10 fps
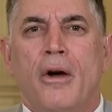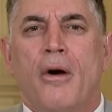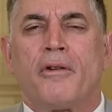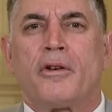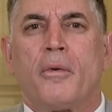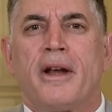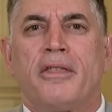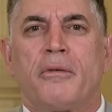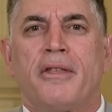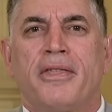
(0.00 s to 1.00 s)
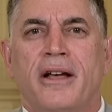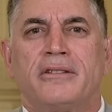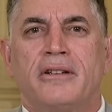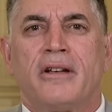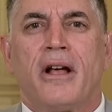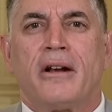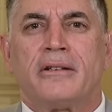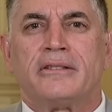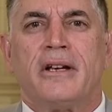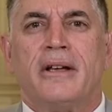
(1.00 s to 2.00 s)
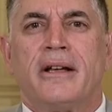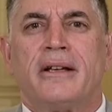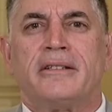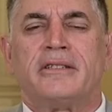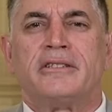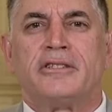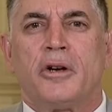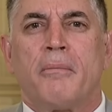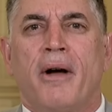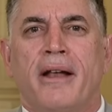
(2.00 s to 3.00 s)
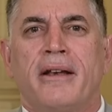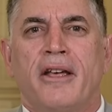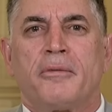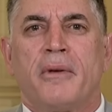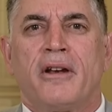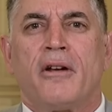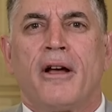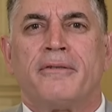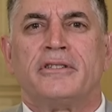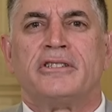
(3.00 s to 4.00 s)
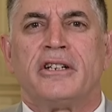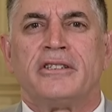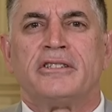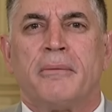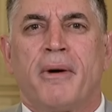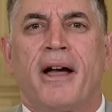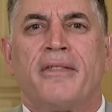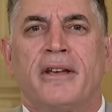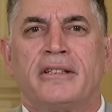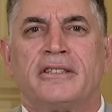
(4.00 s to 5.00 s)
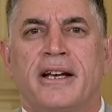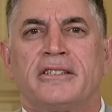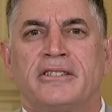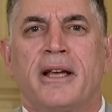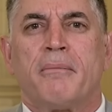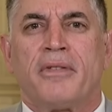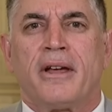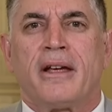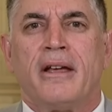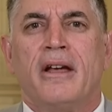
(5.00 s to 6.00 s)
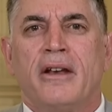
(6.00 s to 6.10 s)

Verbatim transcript: over twenty-three thousand dollars uh, since Joe Biden has been in office, just to buy the exact same thing.